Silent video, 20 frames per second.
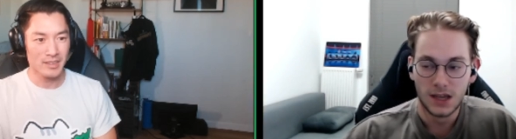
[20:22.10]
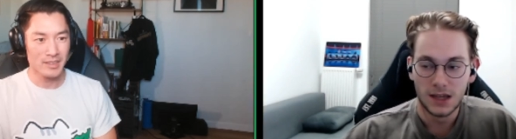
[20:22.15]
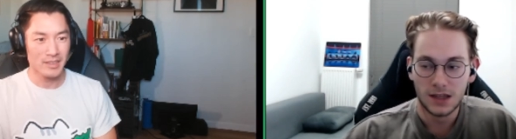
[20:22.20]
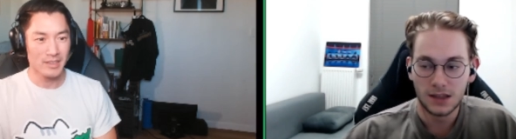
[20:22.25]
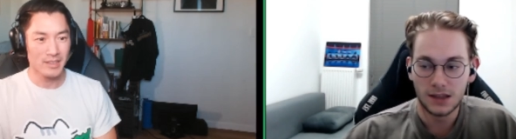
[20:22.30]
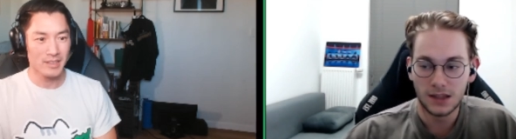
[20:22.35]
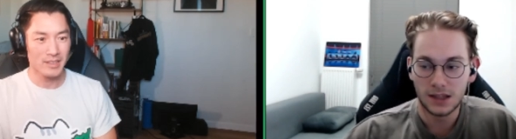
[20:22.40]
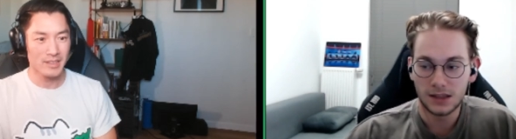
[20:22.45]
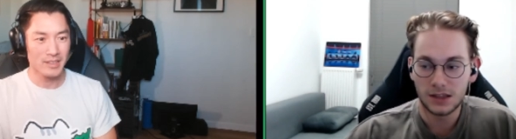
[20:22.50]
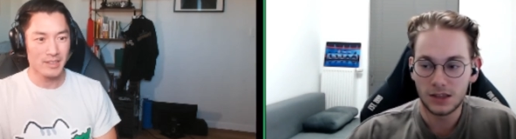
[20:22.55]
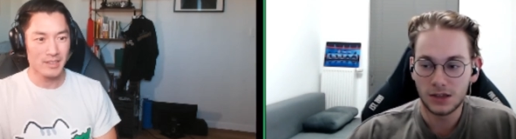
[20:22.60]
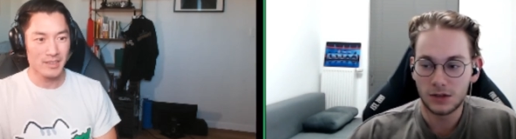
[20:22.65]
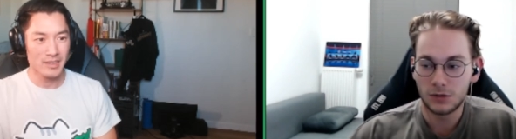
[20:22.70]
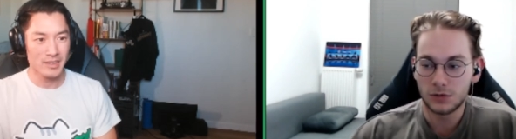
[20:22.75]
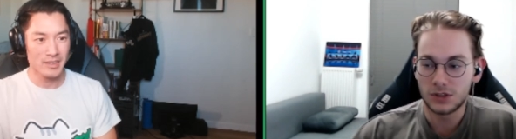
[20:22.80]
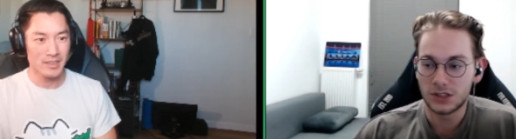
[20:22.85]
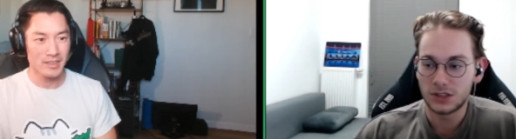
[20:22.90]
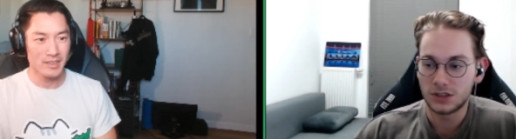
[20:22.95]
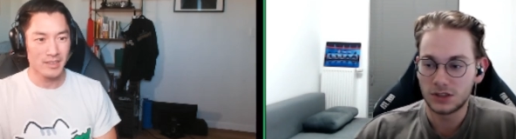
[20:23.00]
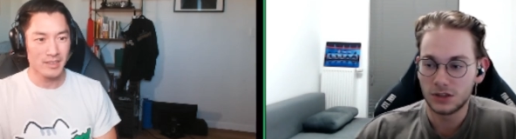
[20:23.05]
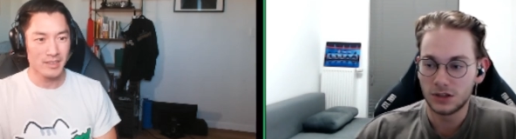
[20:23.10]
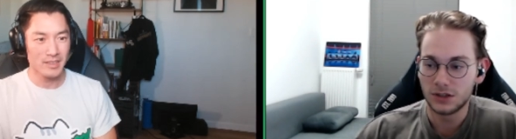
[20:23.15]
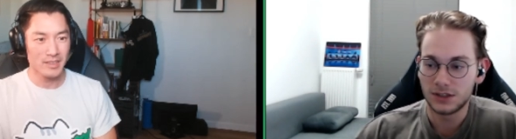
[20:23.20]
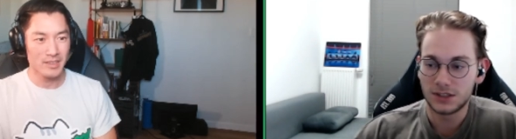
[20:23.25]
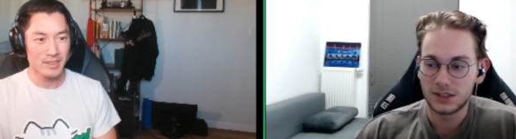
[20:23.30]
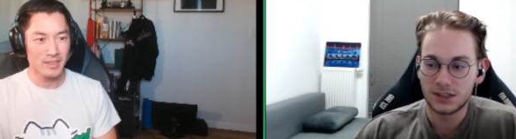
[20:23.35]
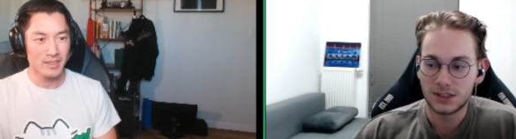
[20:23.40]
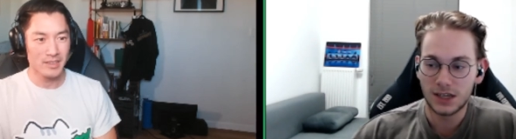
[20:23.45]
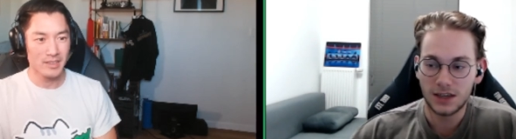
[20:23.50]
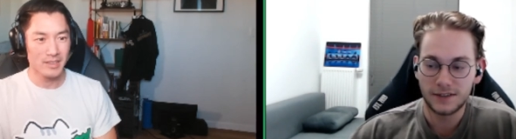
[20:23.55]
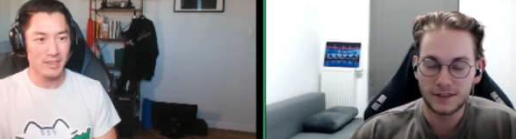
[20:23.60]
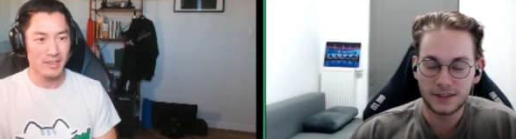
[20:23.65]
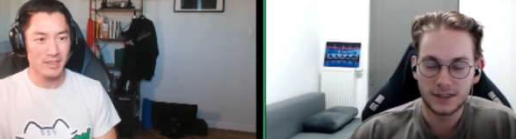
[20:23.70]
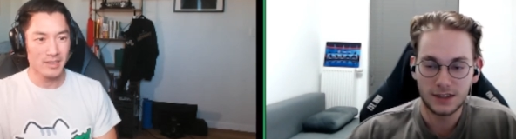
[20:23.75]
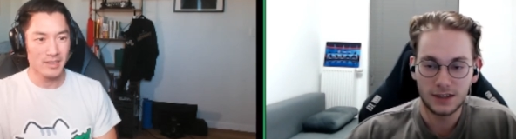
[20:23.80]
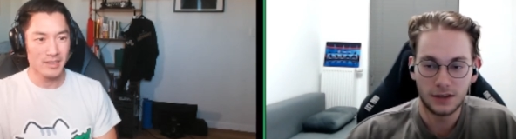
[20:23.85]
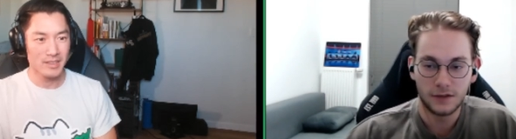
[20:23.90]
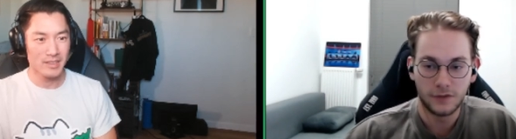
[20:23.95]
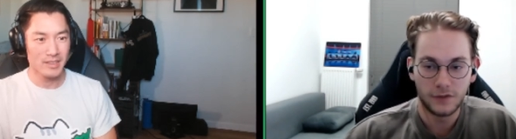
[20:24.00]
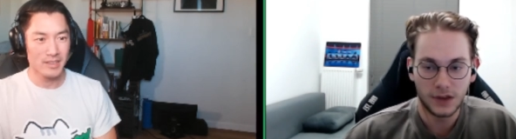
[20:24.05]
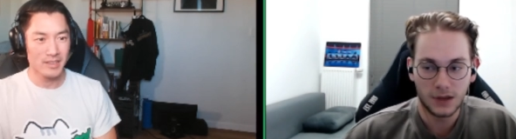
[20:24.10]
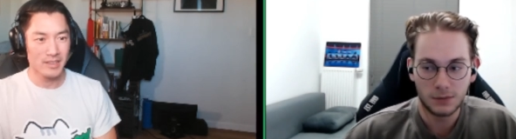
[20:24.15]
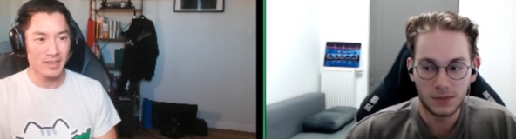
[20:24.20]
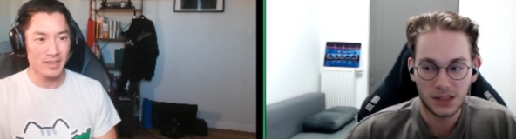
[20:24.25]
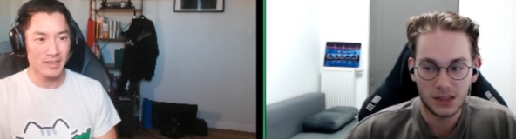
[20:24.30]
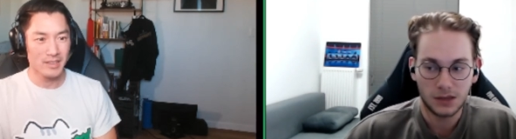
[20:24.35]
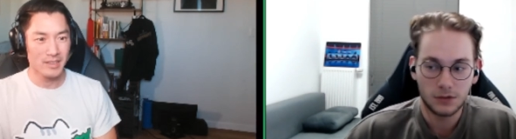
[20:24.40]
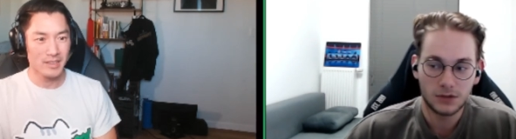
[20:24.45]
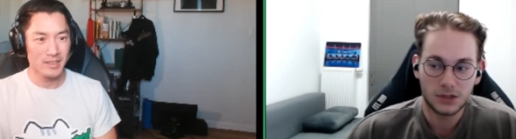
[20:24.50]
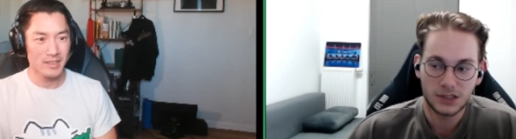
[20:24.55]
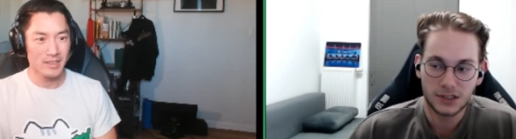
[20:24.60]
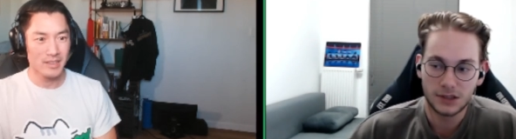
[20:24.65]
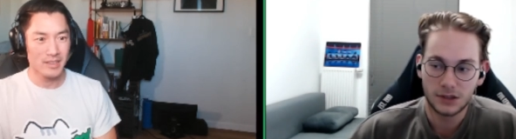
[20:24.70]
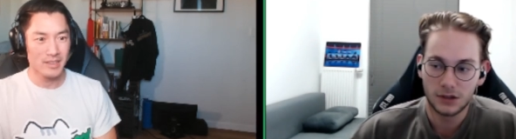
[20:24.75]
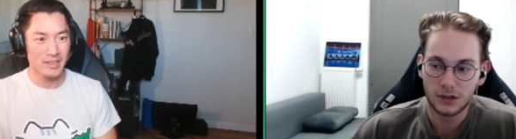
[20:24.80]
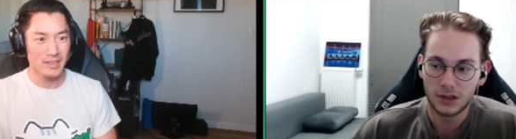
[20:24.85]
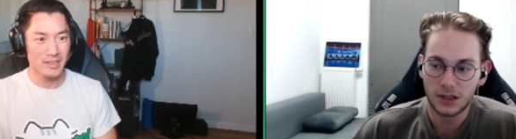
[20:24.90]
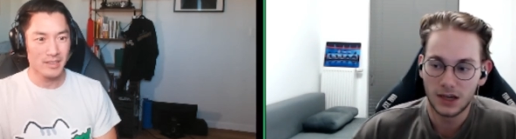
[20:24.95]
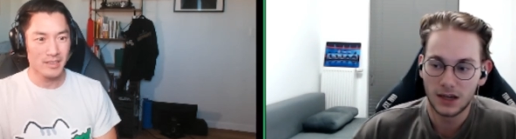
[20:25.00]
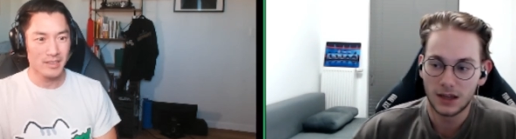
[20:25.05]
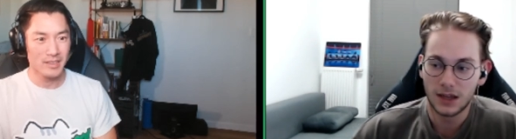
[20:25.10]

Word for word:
Speaker 1: that he could just not say a single thing, but he would just not die.